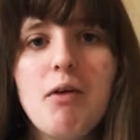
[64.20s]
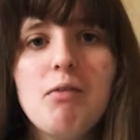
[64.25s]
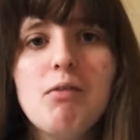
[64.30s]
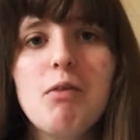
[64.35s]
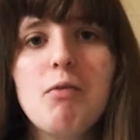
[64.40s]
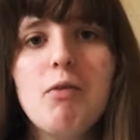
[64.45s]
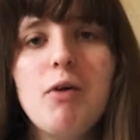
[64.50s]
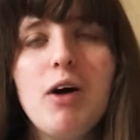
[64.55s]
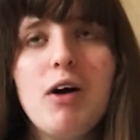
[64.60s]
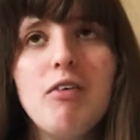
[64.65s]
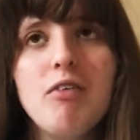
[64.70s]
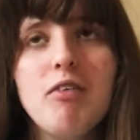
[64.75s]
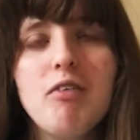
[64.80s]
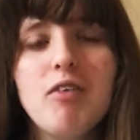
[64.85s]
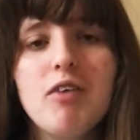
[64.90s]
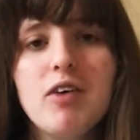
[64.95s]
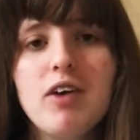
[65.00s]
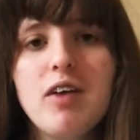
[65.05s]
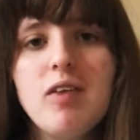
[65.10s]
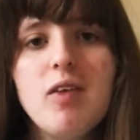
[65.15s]
bottle of perfume
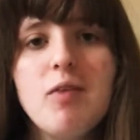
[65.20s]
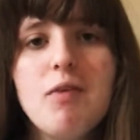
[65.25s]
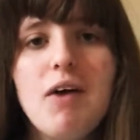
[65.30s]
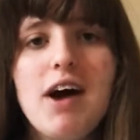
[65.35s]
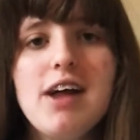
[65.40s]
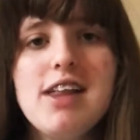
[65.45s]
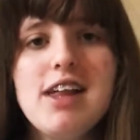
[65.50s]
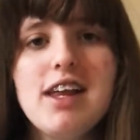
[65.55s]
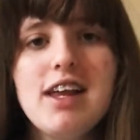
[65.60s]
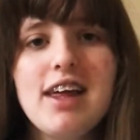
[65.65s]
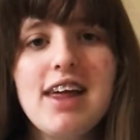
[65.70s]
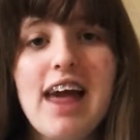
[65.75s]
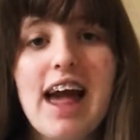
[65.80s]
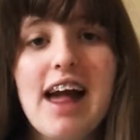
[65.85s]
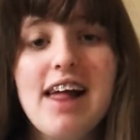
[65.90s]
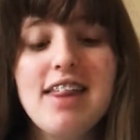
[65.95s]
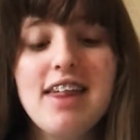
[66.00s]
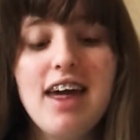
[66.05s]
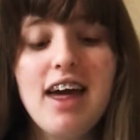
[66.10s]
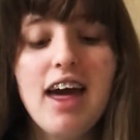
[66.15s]
for Christmas, but I didn't
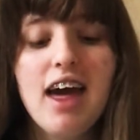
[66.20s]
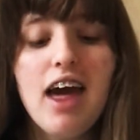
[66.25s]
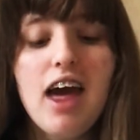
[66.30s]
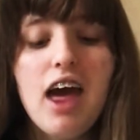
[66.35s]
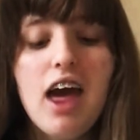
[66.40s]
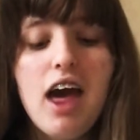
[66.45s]
get it.